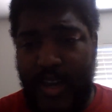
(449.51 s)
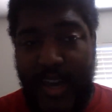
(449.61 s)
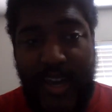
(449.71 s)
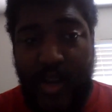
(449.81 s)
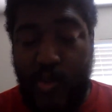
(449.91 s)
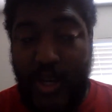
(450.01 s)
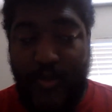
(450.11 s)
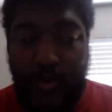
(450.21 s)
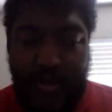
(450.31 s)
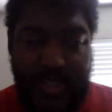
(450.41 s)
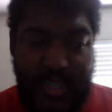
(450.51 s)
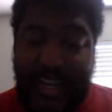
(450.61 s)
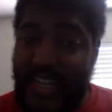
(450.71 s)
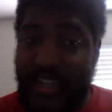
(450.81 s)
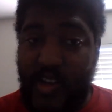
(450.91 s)
and Wake Forest
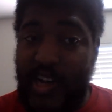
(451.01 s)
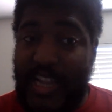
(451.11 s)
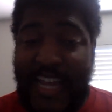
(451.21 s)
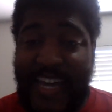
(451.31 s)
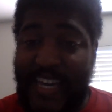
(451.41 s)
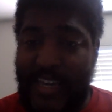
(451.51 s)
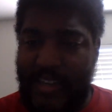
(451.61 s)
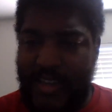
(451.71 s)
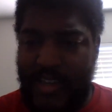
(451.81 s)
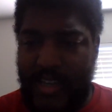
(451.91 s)
cannot get caught lacking.